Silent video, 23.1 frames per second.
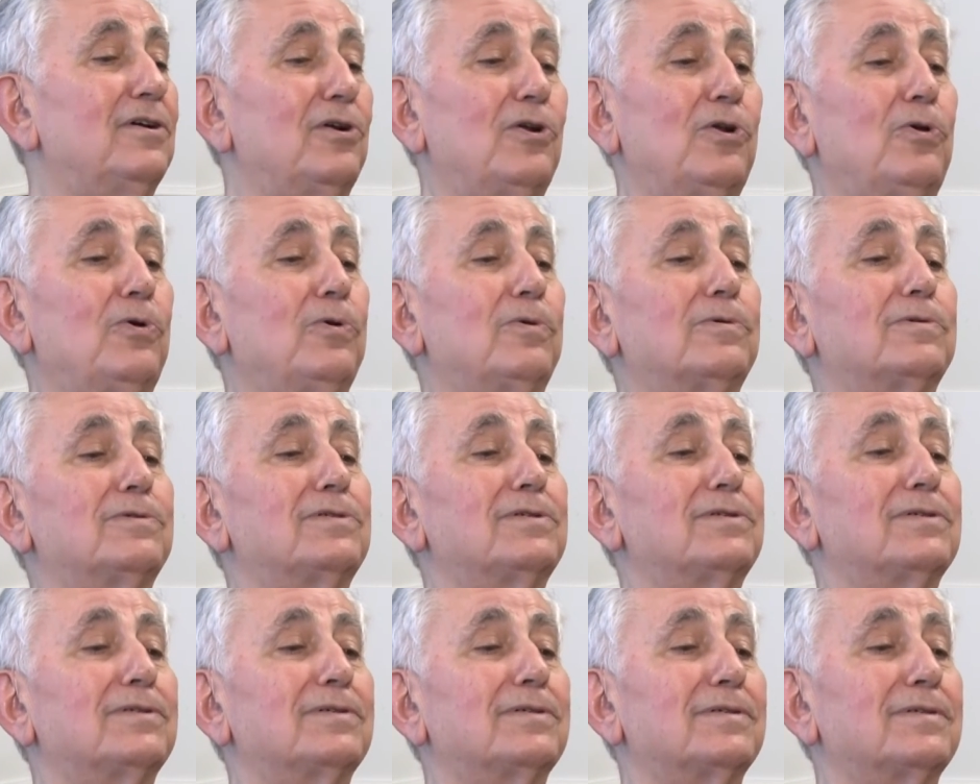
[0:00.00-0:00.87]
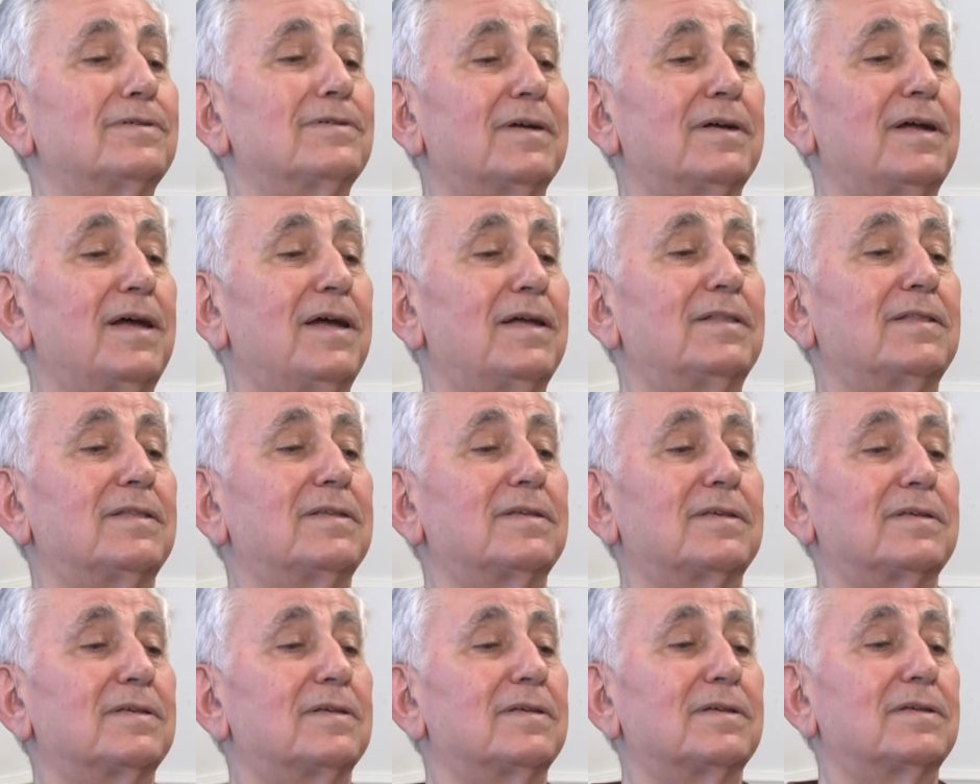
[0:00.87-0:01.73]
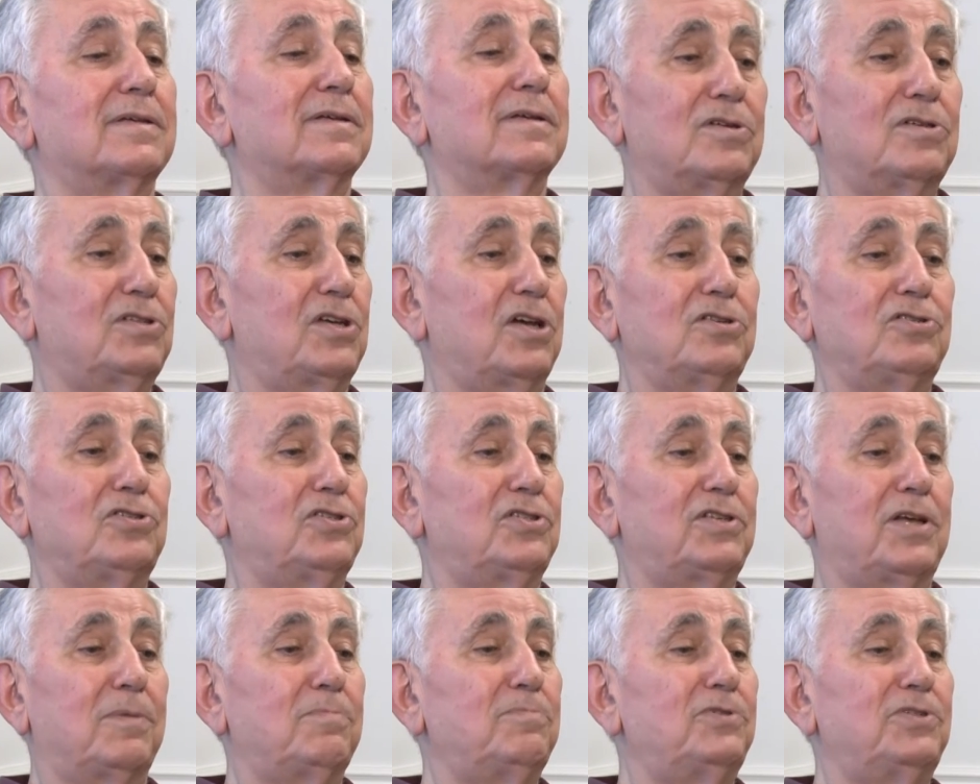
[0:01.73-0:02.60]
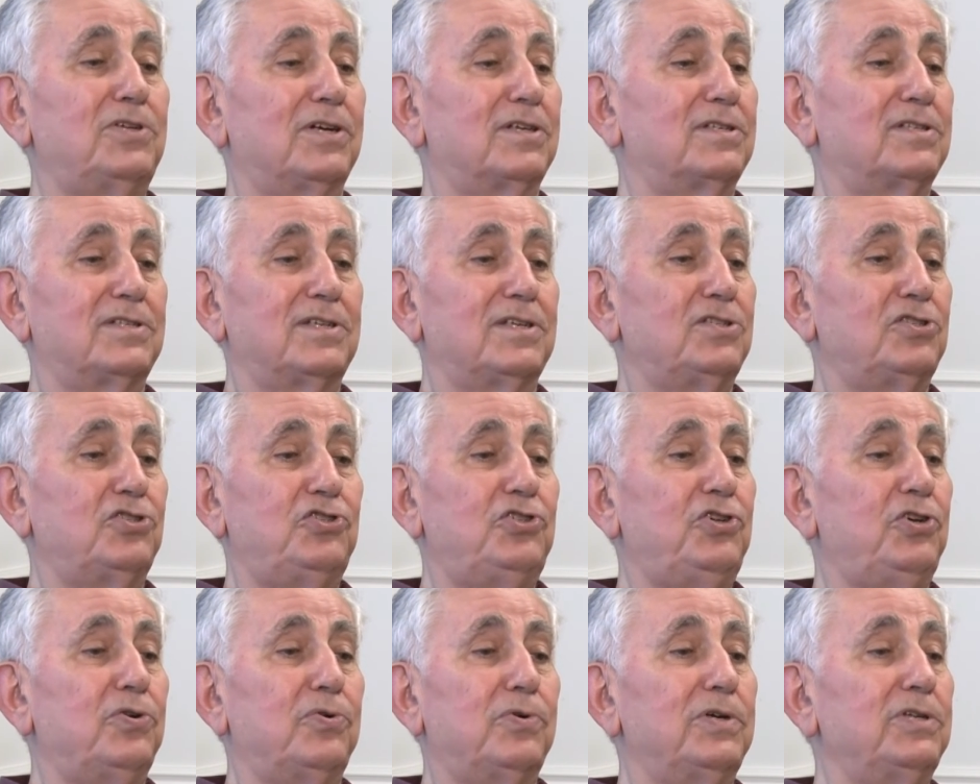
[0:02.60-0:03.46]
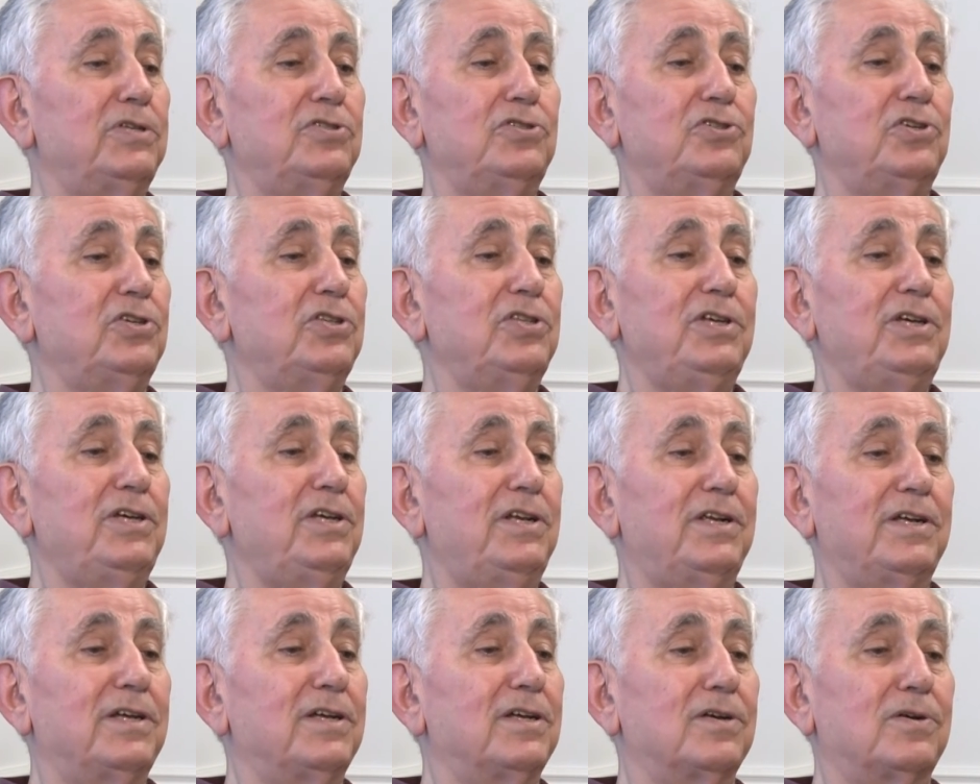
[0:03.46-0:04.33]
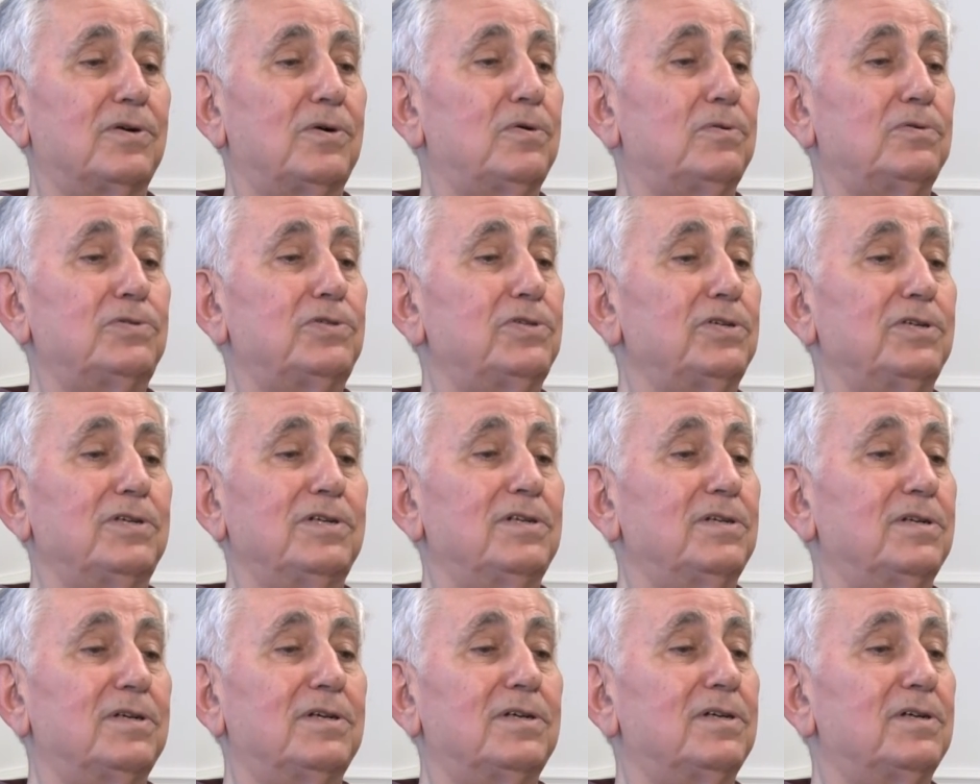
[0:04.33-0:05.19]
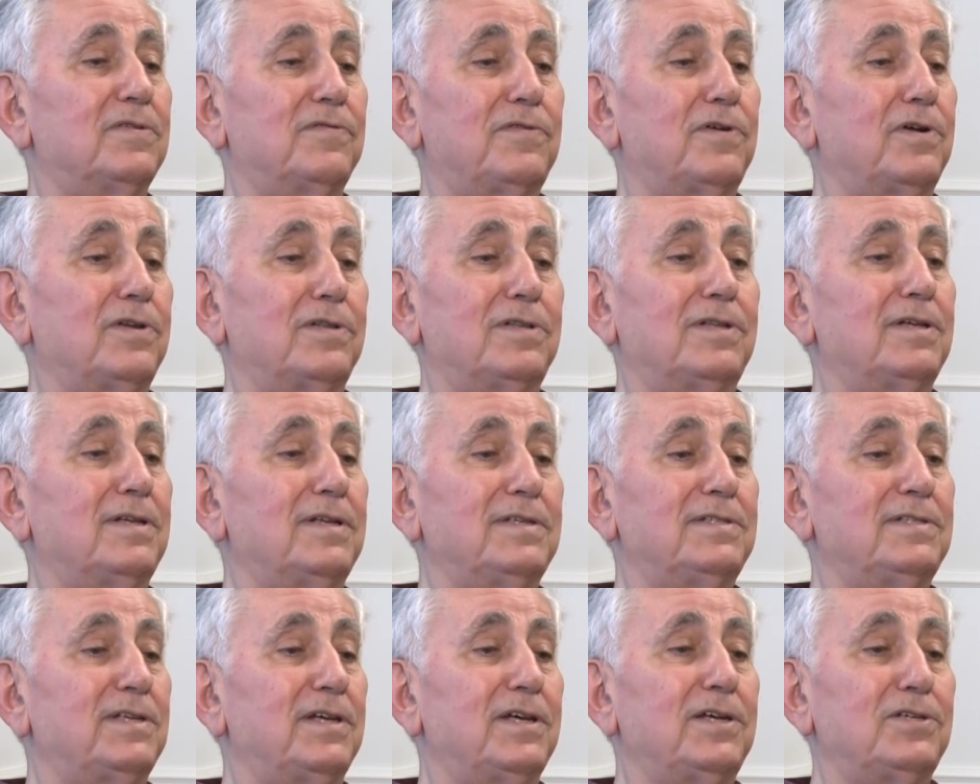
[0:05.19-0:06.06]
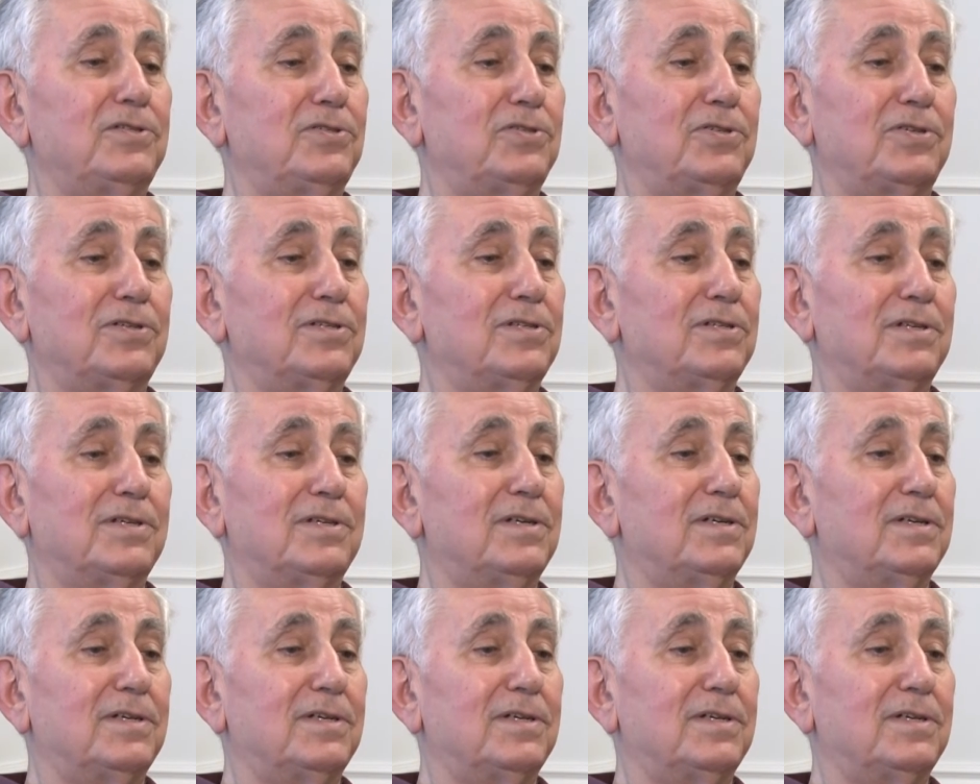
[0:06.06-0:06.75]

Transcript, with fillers: looks at such subjects as geoengineering, ocean fertilization,